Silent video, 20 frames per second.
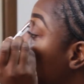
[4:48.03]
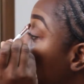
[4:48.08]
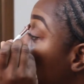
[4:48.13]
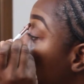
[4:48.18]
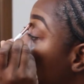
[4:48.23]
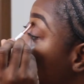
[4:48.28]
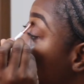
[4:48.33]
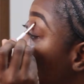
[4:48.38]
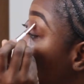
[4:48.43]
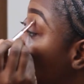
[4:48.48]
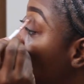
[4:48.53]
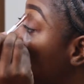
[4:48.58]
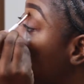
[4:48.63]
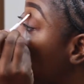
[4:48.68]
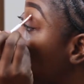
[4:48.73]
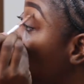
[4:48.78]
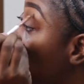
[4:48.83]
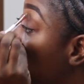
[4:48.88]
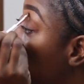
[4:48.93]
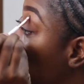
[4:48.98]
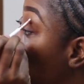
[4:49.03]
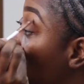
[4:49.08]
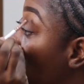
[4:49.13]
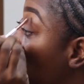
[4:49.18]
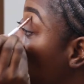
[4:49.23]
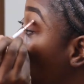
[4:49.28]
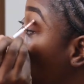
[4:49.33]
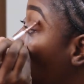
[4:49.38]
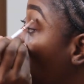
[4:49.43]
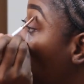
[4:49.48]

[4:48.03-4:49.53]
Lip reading: name started getting known.